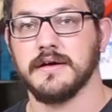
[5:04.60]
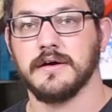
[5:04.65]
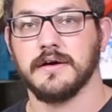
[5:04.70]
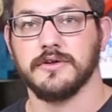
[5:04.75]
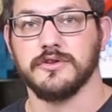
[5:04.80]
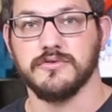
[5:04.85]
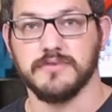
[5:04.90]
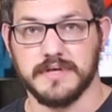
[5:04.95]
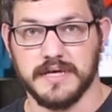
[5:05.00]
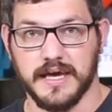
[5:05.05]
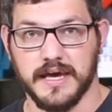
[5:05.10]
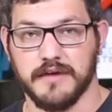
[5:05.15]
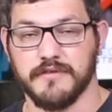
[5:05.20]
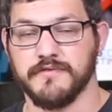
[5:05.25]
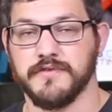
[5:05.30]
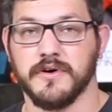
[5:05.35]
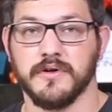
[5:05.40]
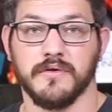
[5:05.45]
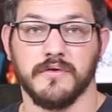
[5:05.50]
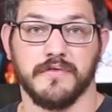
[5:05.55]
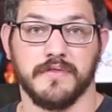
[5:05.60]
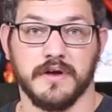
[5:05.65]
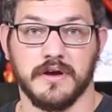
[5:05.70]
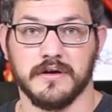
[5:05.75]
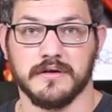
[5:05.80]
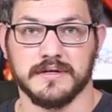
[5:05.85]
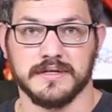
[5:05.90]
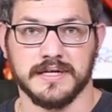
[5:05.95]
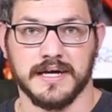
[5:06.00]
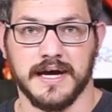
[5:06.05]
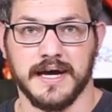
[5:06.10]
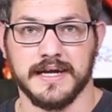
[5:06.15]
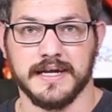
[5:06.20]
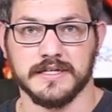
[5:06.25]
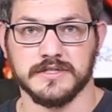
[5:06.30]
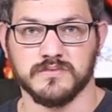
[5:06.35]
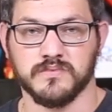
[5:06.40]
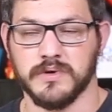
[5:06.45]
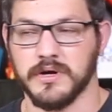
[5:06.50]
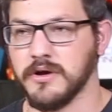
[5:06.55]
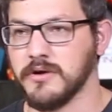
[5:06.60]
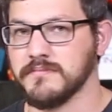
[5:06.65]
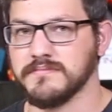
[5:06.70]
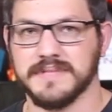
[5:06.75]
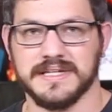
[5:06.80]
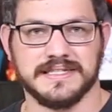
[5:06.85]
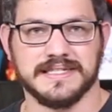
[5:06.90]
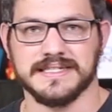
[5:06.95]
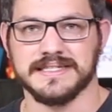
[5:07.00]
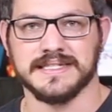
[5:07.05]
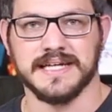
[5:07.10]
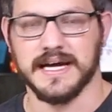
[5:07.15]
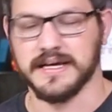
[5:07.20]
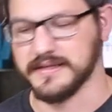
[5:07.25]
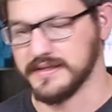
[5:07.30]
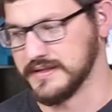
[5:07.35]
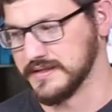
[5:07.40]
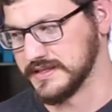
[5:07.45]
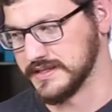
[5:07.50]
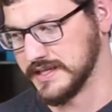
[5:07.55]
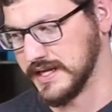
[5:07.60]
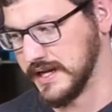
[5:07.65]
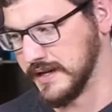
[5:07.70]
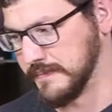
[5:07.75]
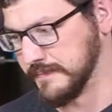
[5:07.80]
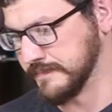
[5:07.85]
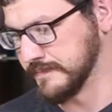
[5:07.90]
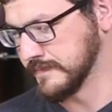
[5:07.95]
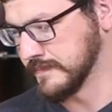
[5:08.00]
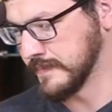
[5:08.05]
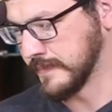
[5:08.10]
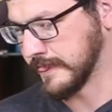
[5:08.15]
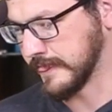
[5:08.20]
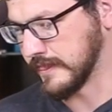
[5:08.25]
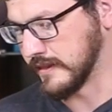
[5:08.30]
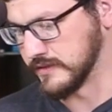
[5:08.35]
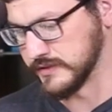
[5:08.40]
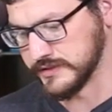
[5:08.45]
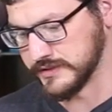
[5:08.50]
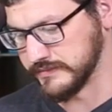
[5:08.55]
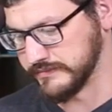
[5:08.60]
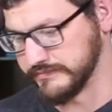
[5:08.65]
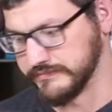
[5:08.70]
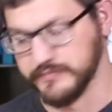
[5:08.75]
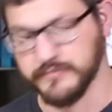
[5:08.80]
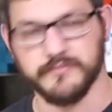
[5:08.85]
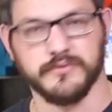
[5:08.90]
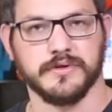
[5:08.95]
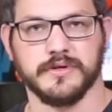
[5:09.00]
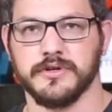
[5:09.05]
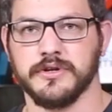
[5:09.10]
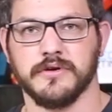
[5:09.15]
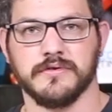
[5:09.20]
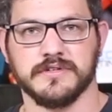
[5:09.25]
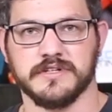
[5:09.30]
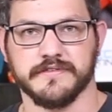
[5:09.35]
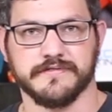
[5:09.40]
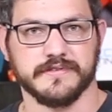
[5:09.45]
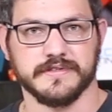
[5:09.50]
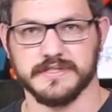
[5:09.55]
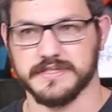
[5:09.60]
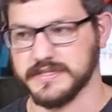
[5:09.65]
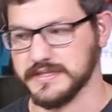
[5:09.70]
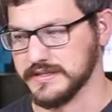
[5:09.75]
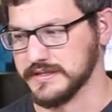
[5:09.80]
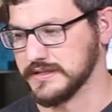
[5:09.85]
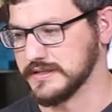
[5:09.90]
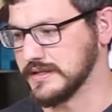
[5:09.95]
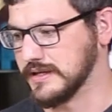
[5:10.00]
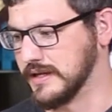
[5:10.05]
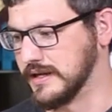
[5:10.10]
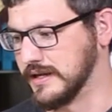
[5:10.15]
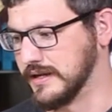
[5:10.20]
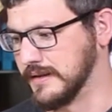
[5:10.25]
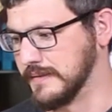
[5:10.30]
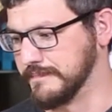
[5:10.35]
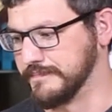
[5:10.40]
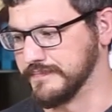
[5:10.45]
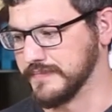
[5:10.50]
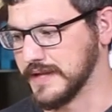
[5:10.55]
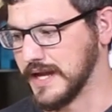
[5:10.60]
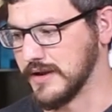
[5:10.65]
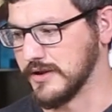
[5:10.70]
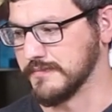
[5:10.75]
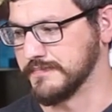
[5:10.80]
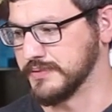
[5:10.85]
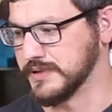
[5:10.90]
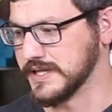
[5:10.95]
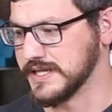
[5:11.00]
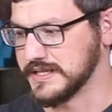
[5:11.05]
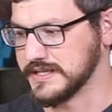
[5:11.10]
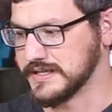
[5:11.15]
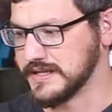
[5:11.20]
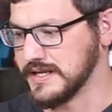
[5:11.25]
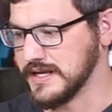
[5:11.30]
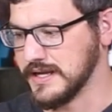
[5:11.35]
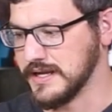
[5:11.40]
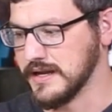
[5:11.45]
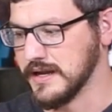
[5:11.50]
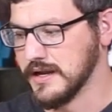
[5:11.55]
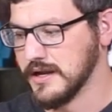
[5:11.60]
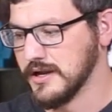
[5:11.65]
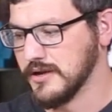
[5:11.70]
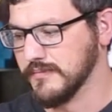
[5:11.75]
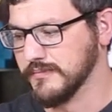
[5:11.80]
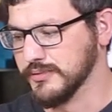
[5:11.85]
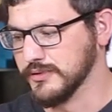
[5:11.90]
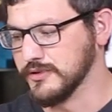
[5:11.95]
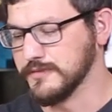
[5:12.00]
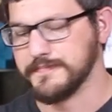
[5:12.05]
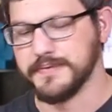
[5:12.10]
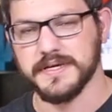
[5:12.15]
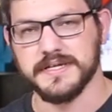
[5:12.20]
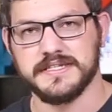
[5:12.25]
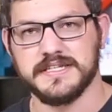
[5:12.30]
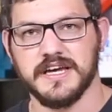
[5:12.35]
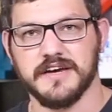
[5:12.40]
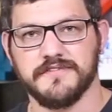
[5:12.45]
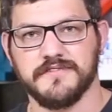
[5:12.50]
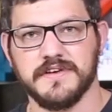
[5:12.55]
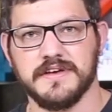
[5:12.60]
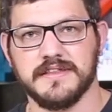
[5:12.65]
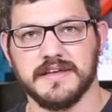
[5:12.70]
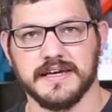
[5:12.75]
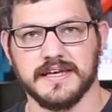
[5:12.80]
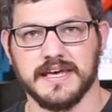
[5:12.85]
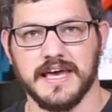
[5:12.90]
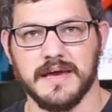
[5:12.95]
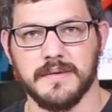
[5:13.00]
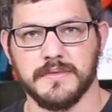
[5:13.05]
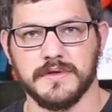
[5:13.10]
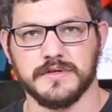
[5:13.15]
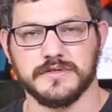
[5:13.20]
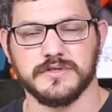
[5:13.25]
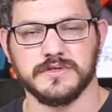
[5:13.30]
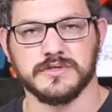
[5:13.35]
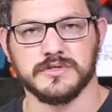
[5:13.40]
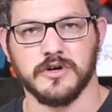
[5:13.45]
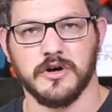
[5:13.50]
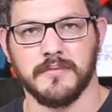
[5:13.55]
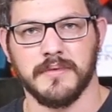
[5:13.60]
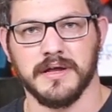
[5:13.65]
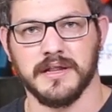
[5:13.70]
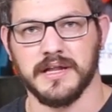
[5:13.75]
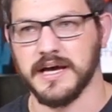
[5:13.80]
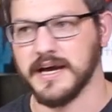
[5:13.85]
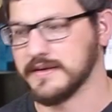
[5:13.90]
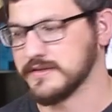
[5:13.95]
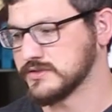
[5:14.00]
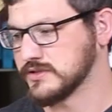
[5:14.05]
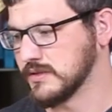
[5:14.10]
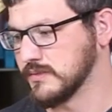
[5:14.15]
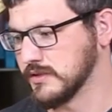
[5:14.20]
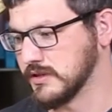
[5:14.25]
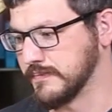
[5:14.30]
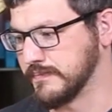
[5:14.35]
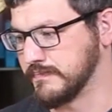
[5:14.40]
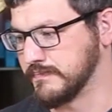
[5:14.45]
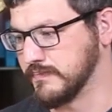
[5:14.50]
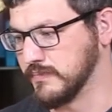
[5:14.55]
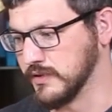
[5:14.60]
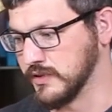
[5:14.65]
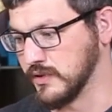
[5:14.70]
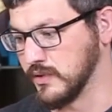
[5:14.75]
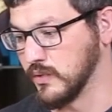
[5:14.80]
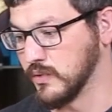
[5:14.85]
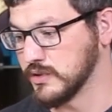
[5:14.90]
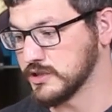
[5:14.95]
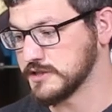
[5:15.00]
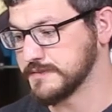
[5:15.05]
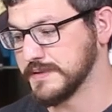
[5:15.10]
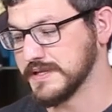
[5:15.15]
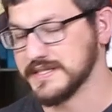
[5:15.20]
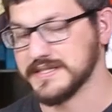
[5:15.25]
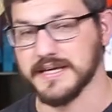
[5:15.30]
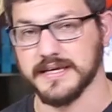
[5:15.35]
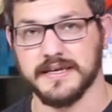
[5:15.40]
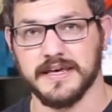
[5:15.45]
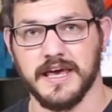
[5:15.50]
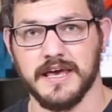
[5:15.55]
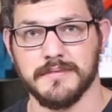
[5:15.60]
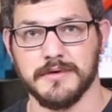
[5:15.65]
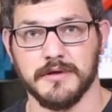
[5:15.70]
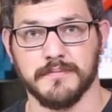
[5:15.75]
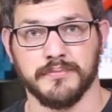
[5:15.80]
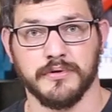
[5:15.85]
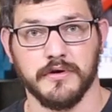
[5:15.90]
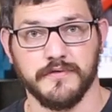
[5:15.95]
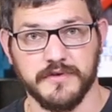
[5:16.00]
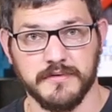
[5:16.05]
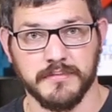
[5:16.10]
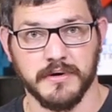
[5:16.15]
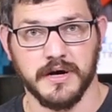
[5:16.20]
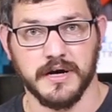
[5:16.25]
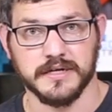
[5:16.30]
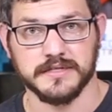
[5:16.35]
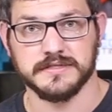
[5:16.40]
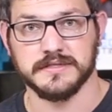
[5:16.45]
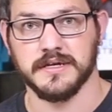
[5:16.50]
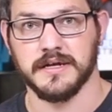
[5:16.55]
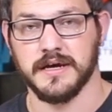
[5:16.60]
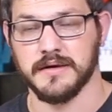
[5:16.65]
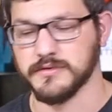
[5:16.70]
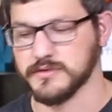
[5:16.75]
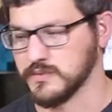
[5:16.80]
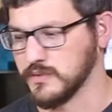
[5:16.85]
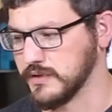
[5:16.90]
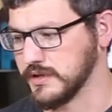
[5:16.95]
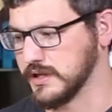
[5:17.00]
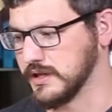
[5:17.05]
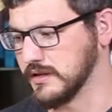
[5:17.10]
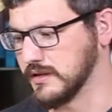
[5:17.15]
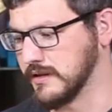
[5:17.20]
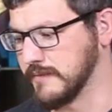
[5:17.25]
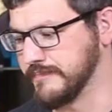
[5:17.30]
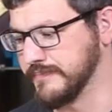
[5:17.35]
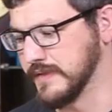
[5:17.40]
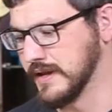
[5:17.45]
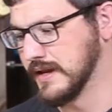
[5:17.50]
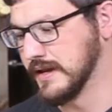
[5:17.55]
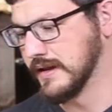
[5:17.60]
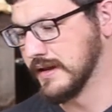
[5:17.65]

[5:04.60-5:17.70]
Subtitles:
you can follow their guide as well. It's exactly the same. There's really no differences. I replaced the blue PTFE that came in this. You saw in my live stream with an orange piece that came in a Profi box that I was working on.